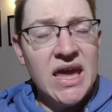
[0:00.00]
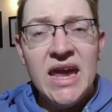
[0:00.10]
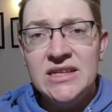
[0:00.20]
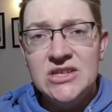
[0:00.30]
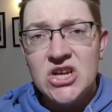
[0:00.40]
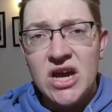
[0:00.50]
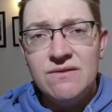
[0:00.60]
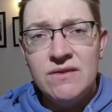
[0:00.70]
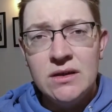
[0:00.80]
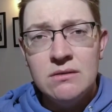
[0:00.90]

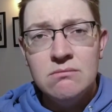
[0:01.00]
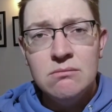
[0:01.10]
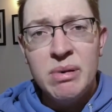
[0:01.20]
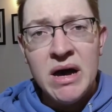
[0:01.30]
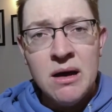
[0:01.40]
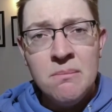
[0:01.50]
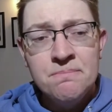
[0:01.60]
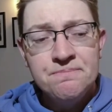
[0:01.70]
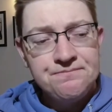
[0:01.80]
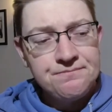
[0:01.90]
anti-chafing balm.
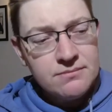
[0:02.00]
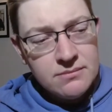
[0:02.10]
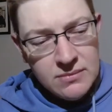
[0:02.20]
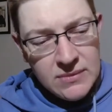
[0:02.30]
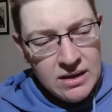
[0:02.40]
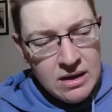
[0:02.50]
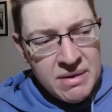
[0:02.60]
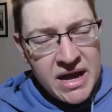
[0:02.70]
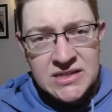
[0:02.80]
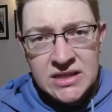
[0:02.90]

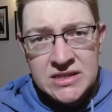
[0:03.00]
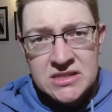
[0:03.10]
Amazing.